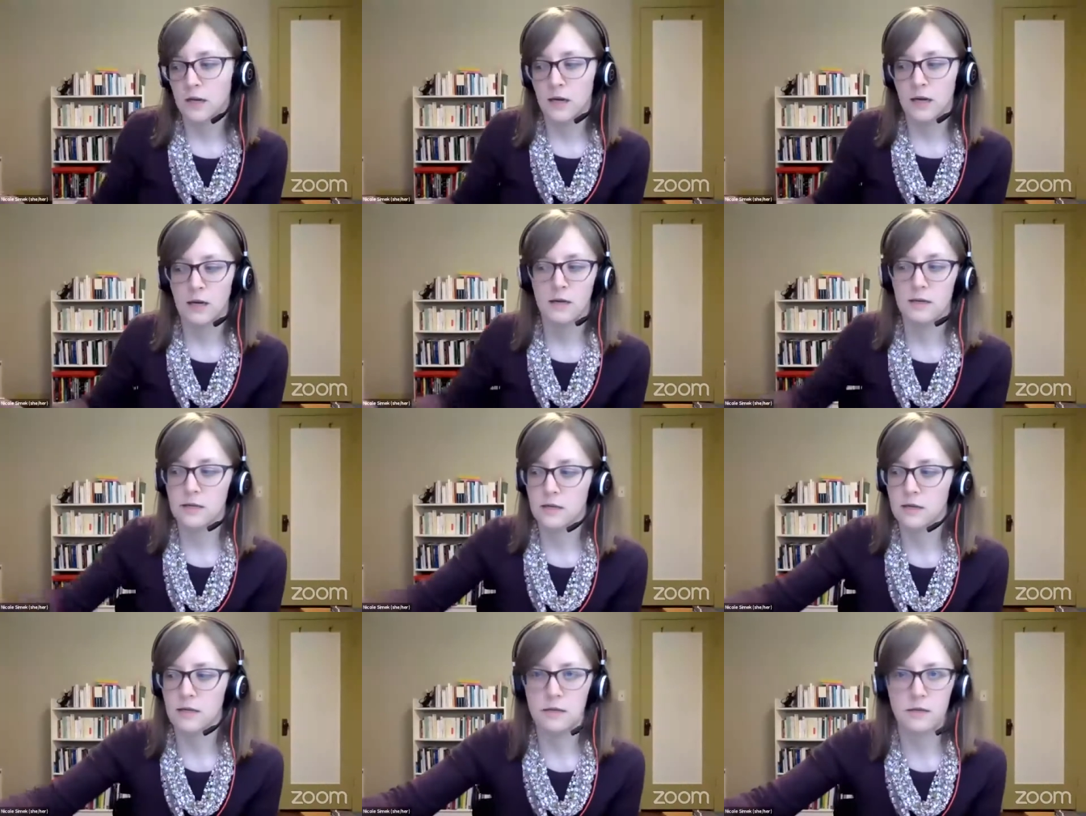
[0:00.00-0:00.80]

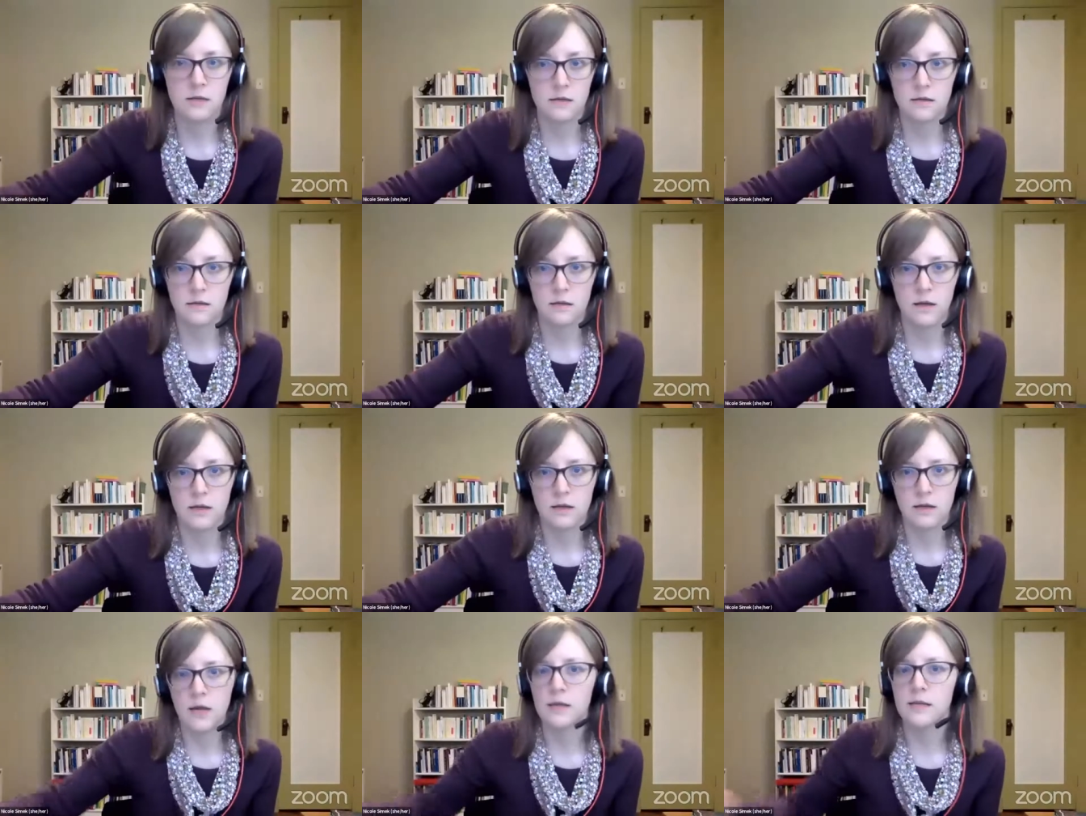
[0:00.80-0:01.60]

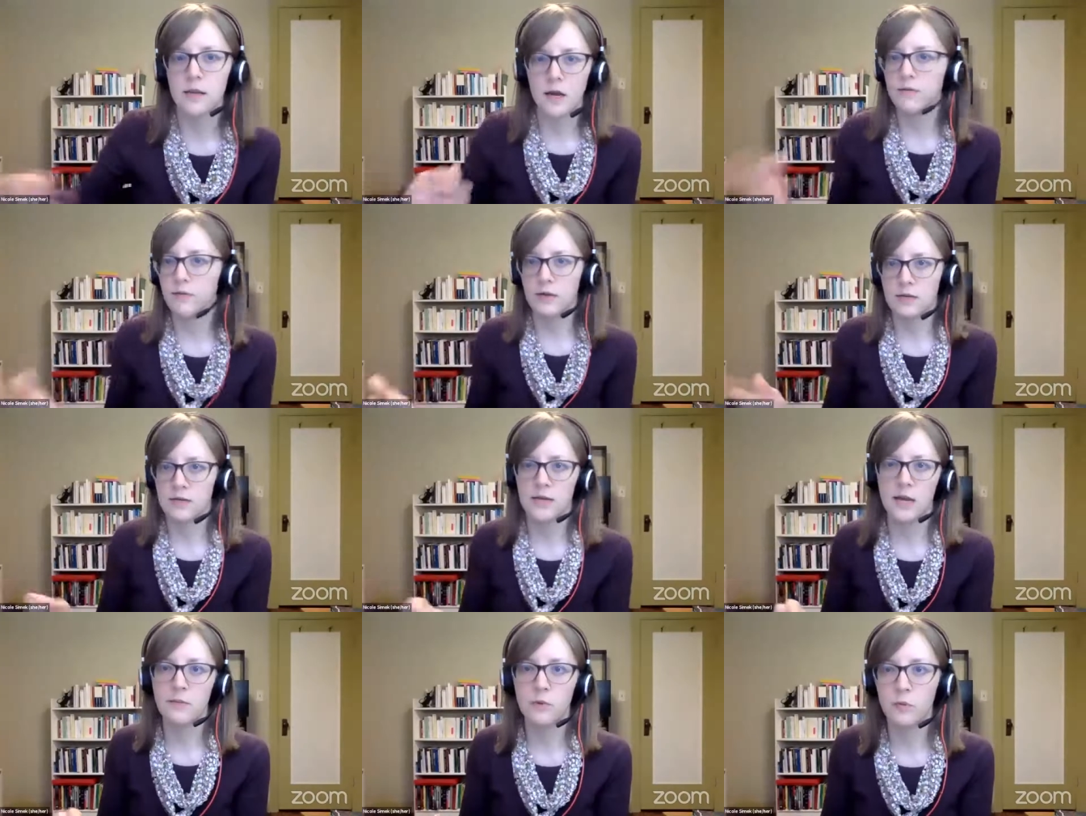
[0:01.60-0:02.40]
it's kind of
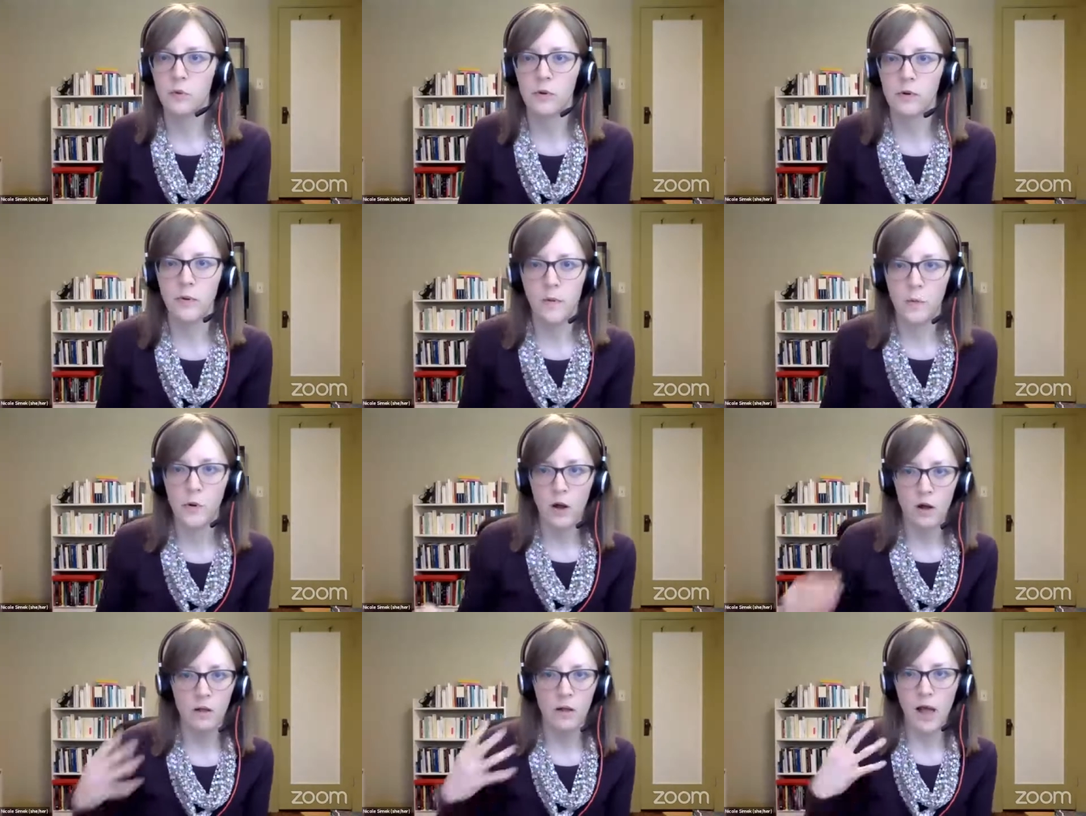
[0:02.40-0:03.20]
inescapable.
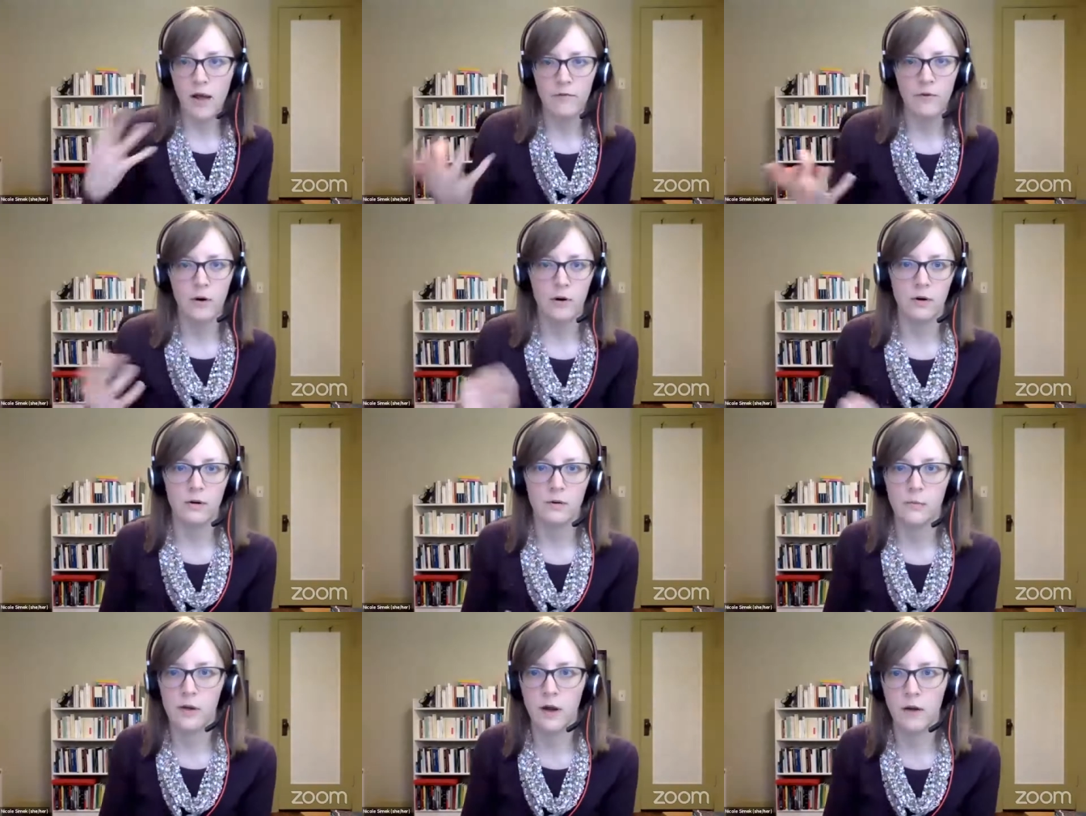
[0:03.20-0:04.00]
We all have
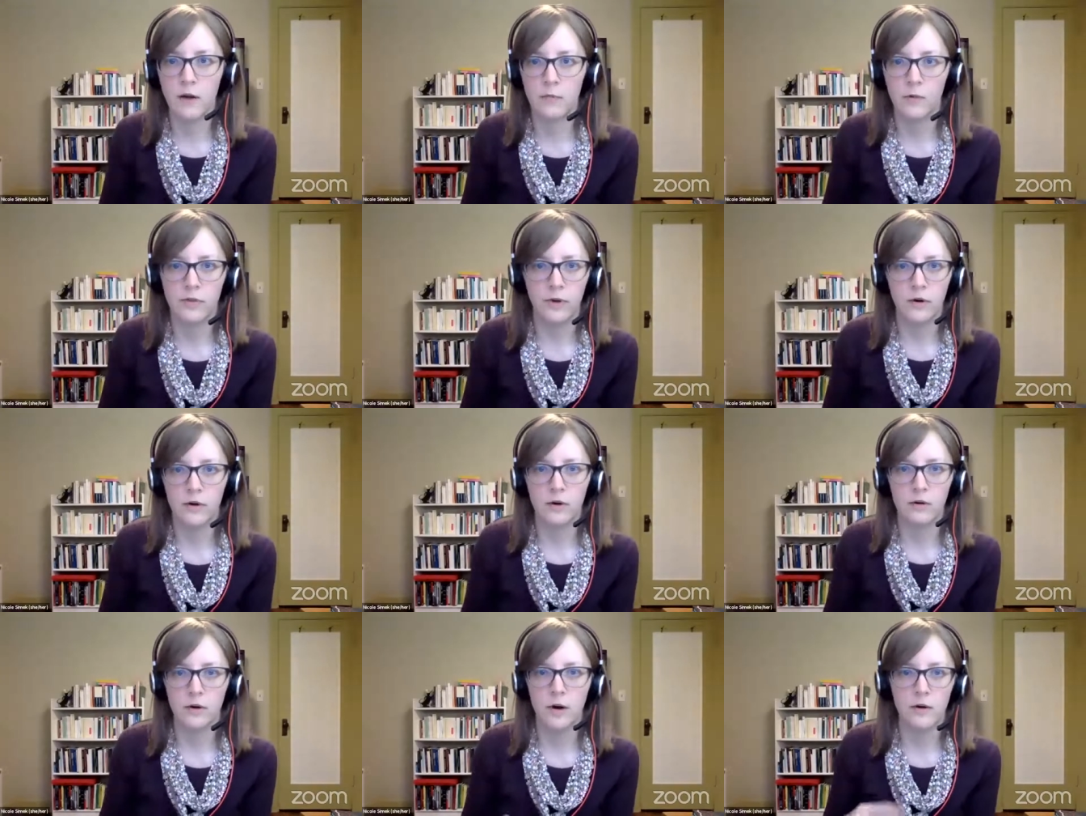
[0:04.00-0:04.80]
we come with
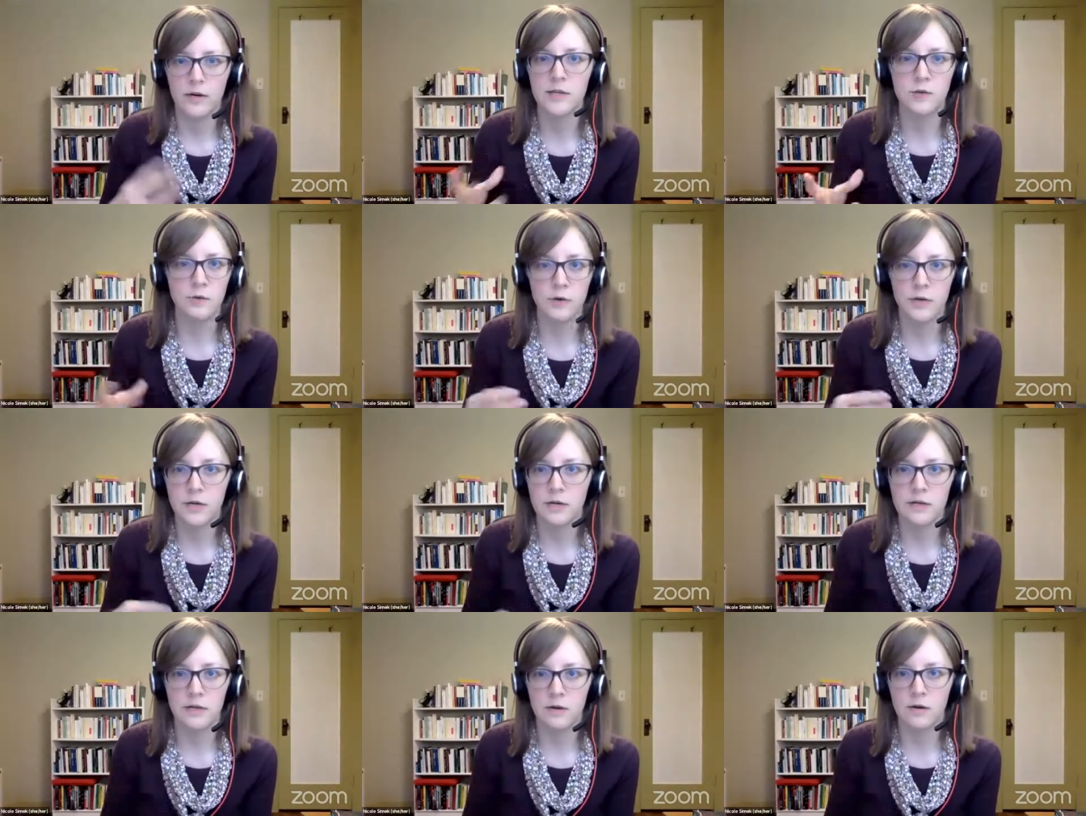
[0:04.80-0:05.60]
our
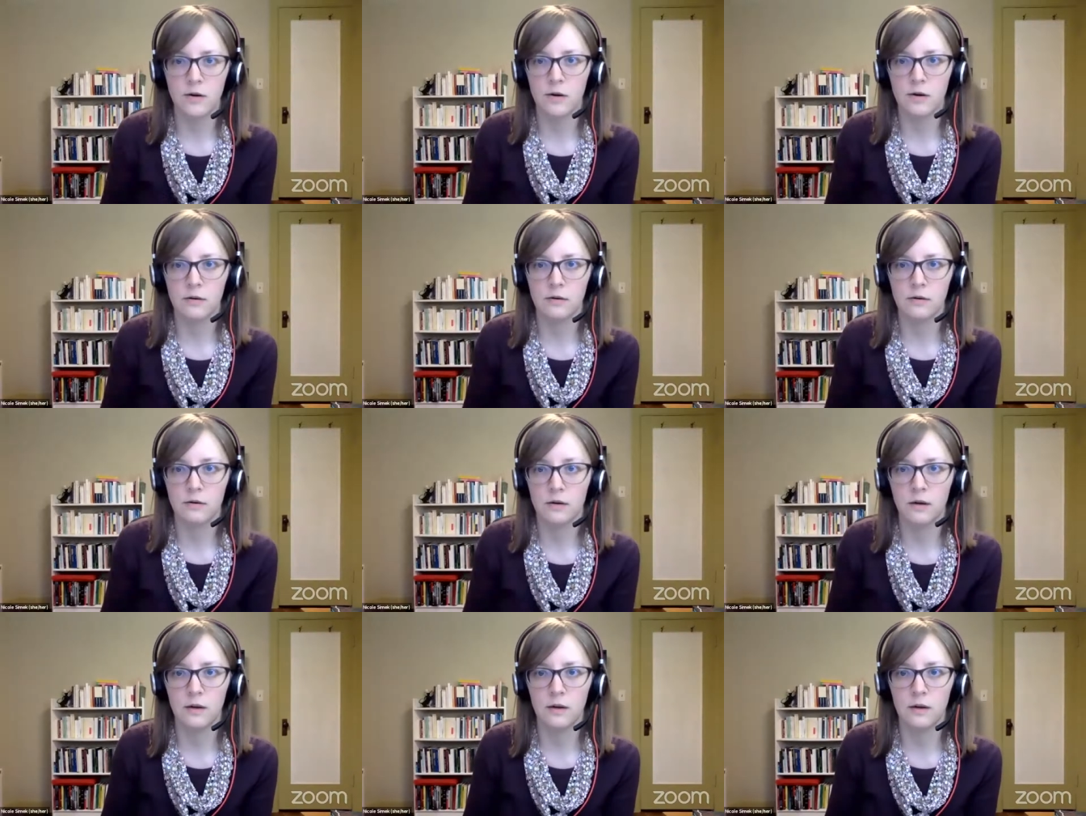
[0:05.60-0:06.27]
histories and our